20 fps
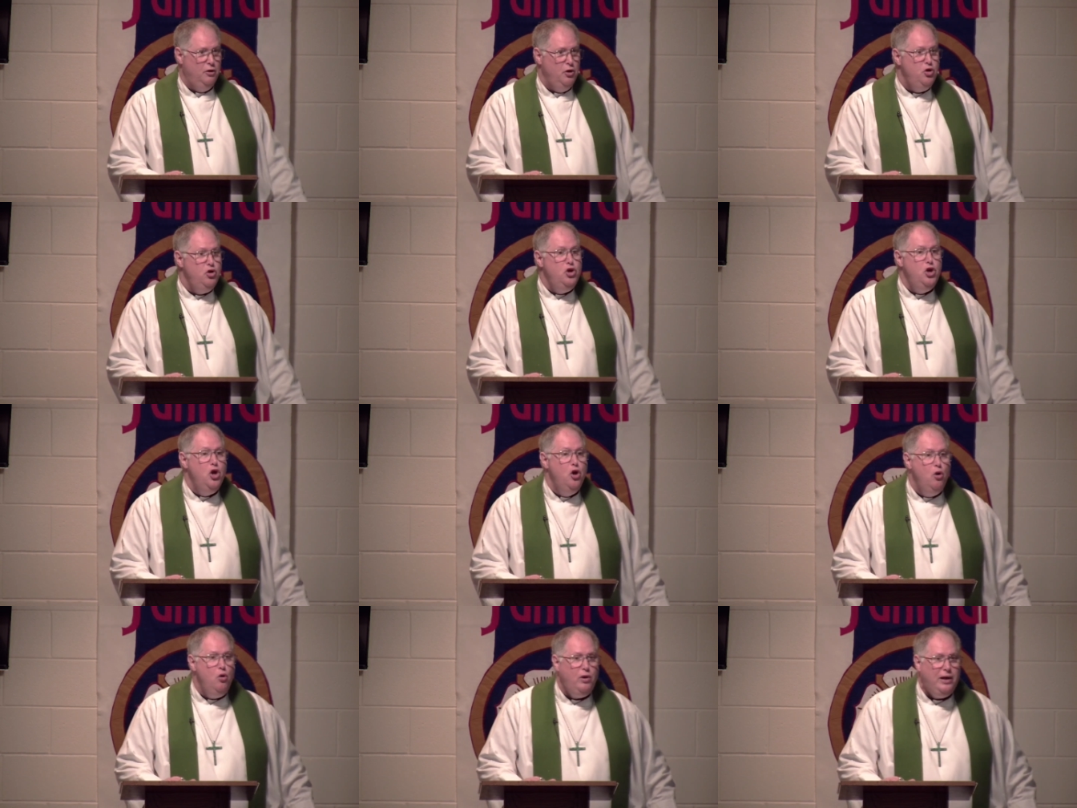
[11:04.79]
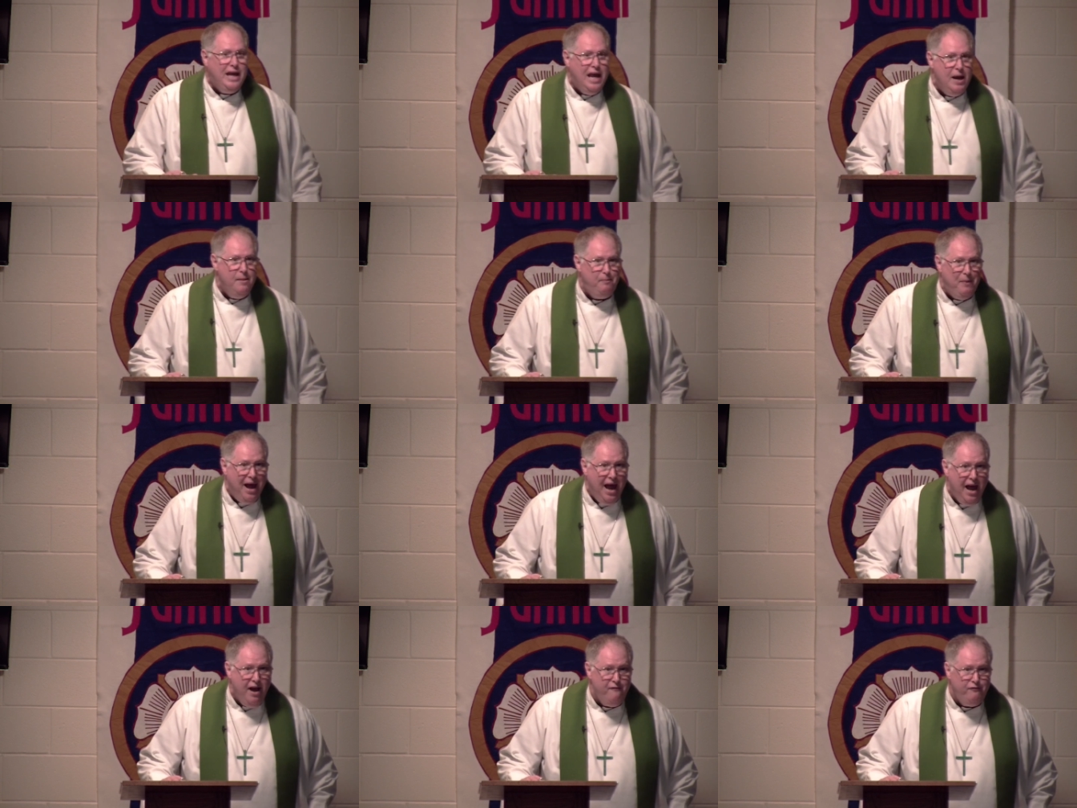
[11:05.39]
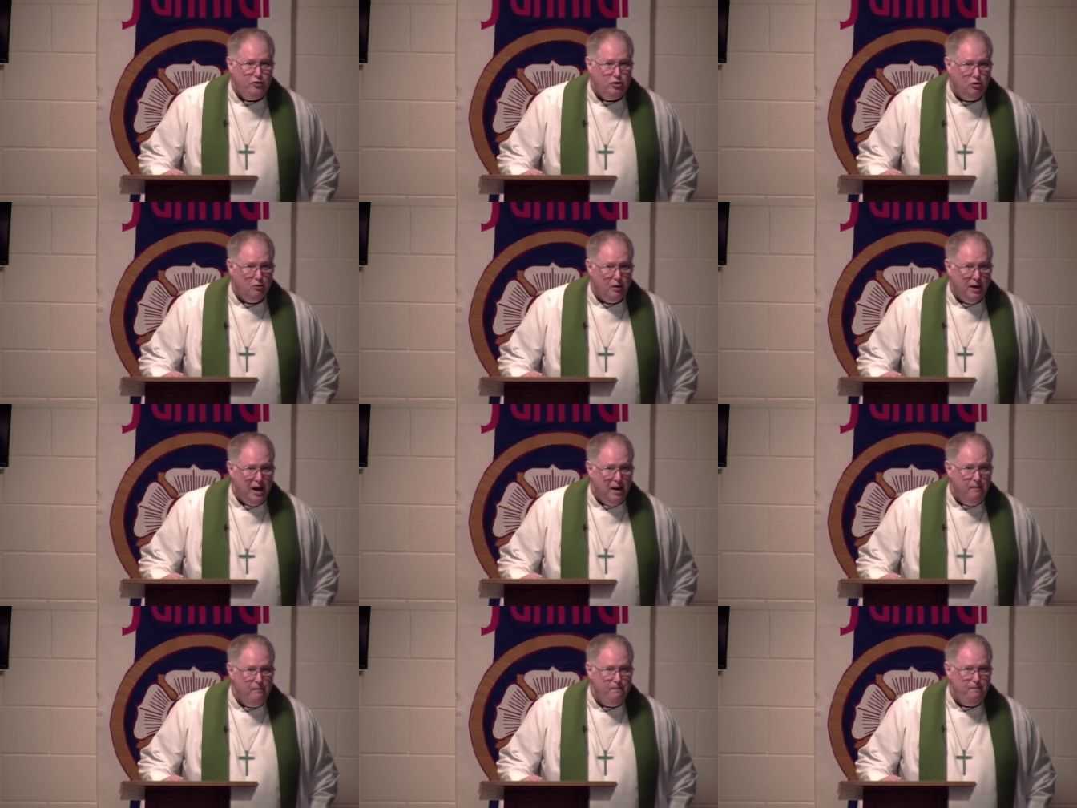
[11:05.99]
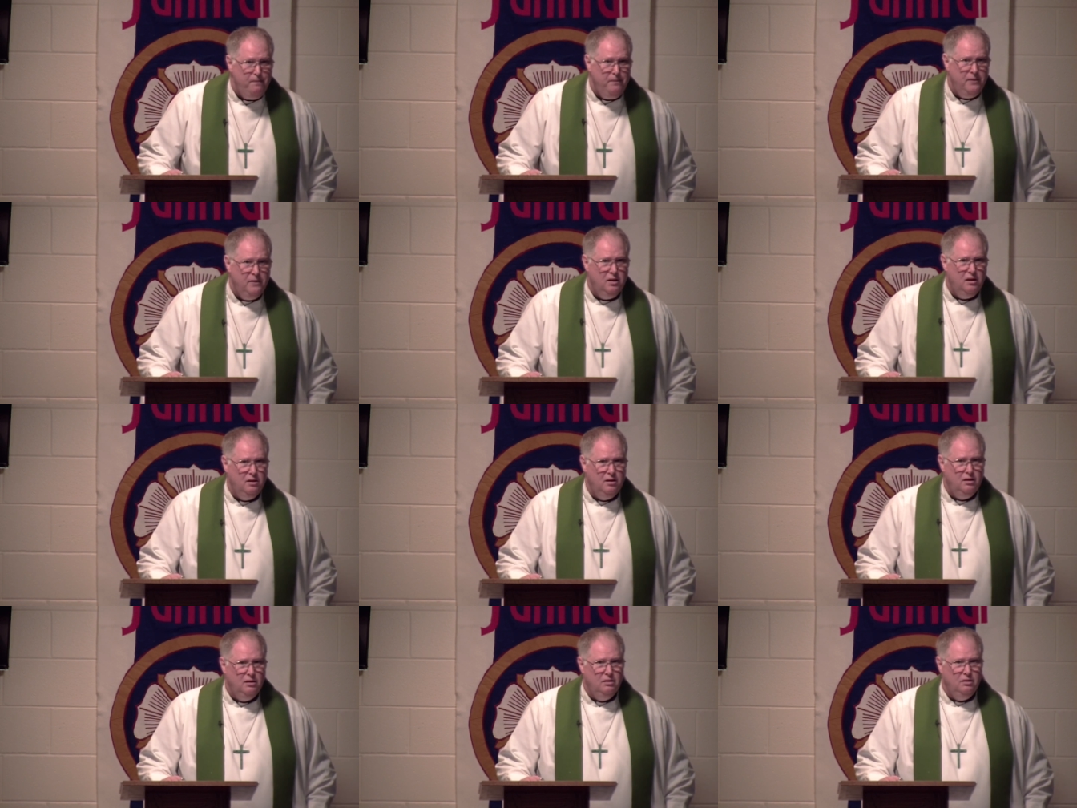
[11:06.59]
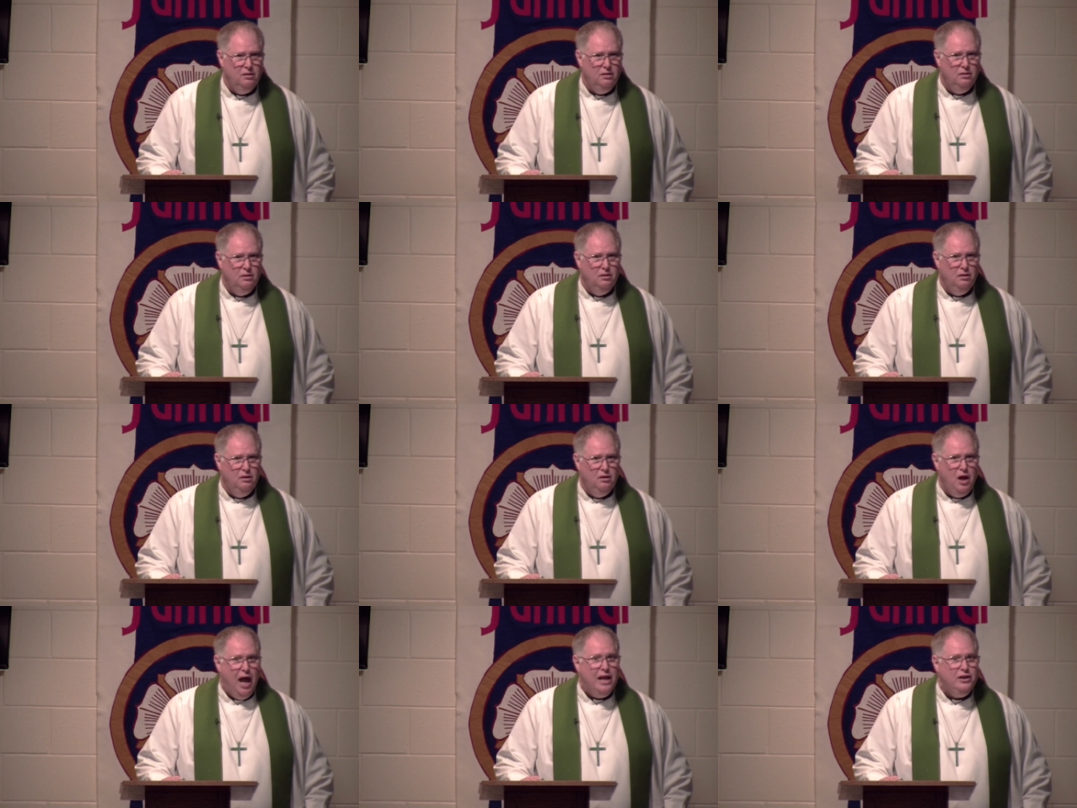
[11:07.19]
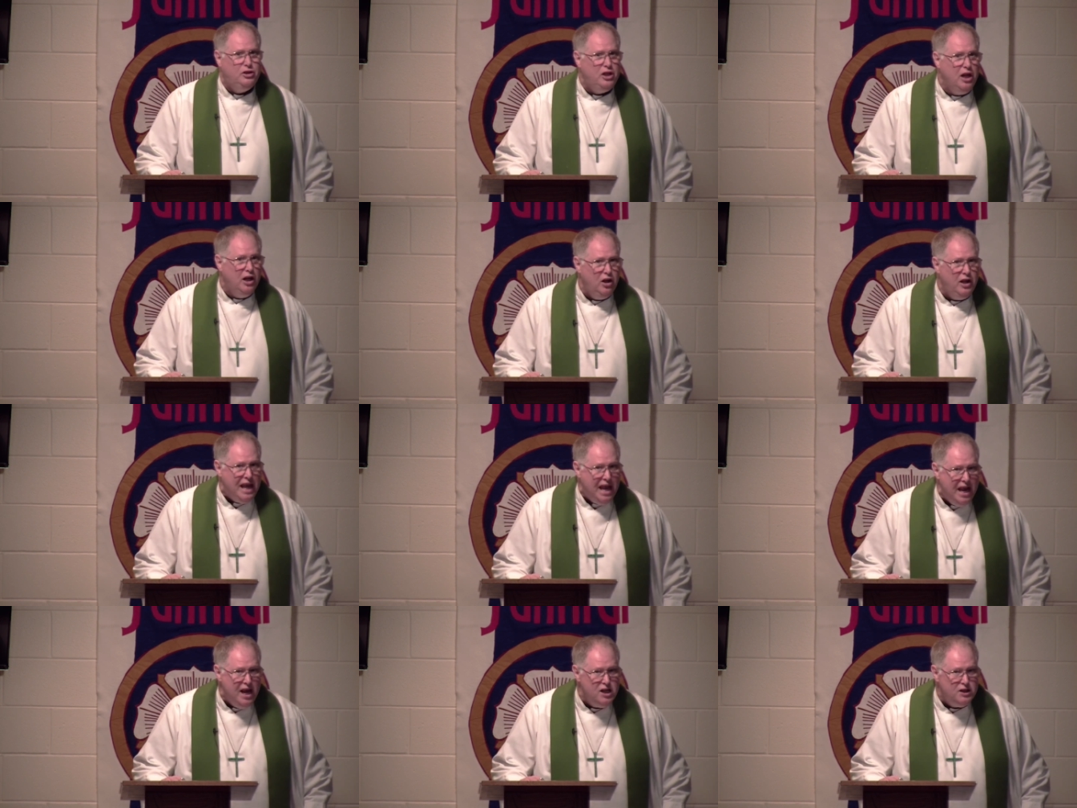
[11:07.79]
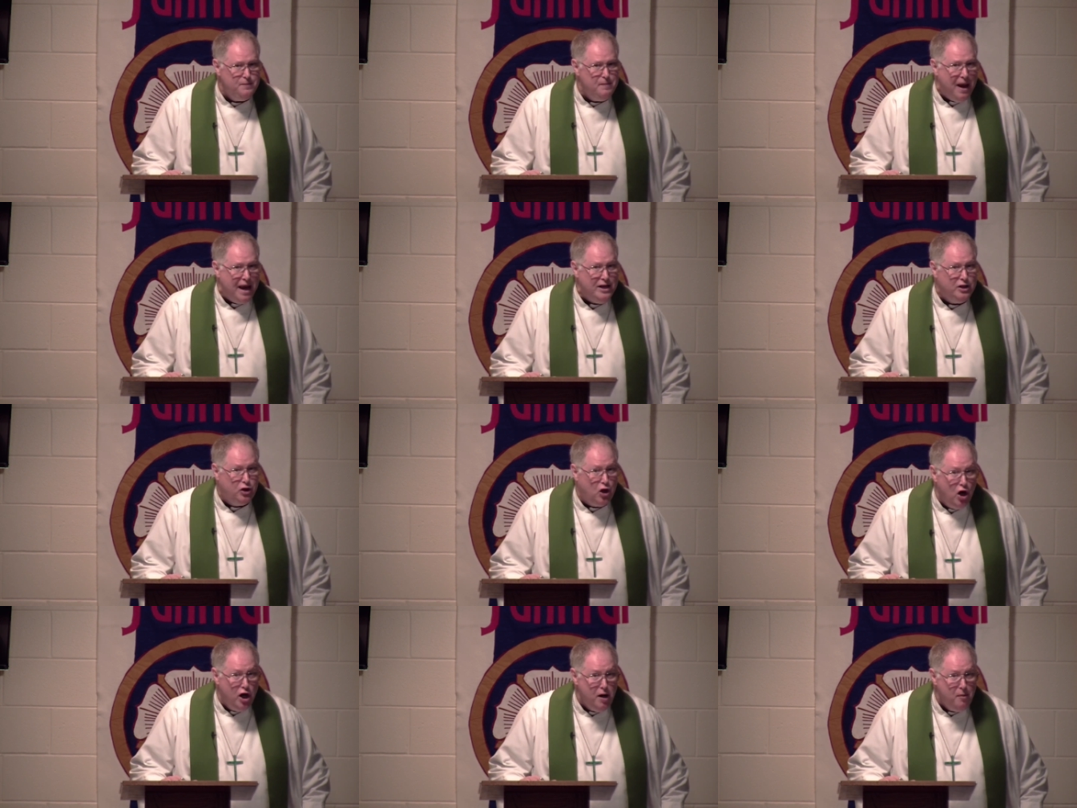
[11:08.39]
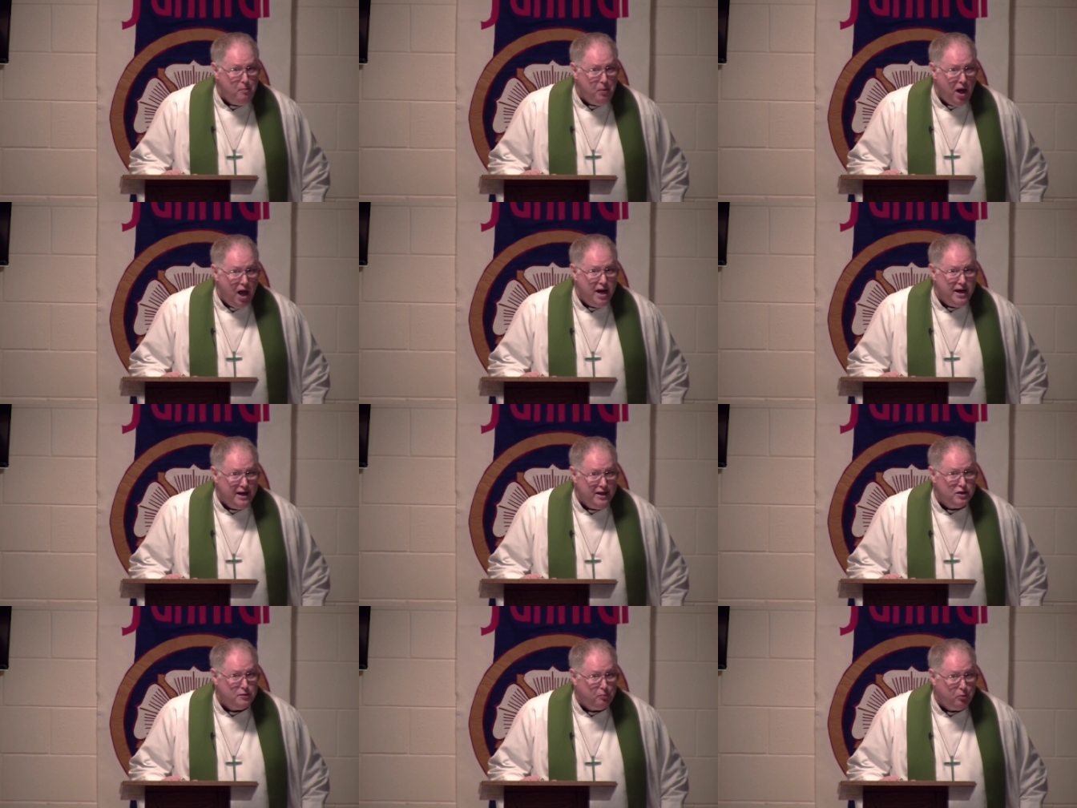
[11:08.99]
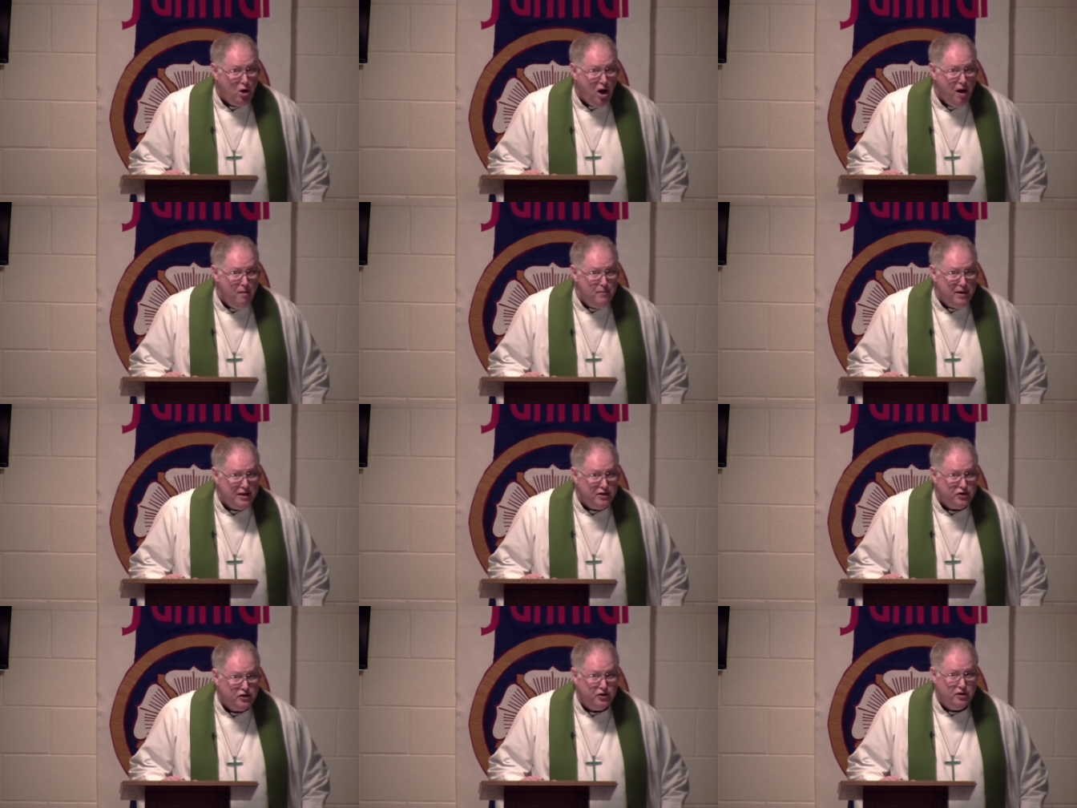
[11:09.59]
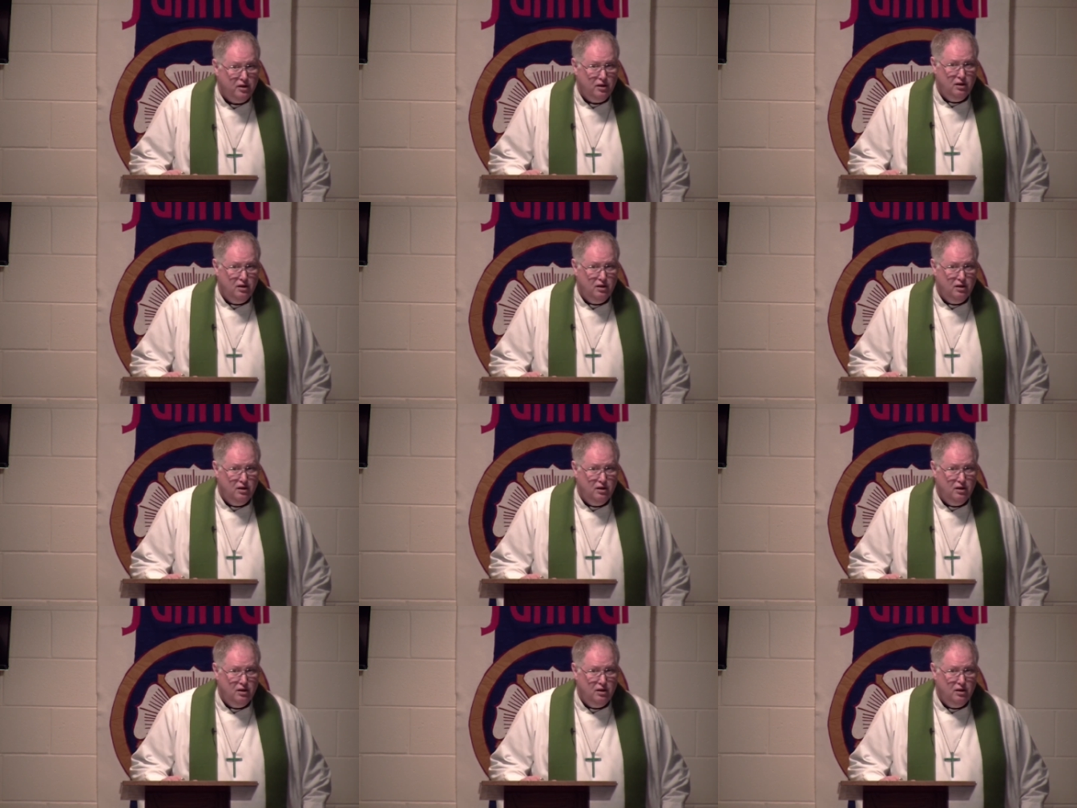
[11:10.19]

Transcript: You keep after Him until He has made good upon His promise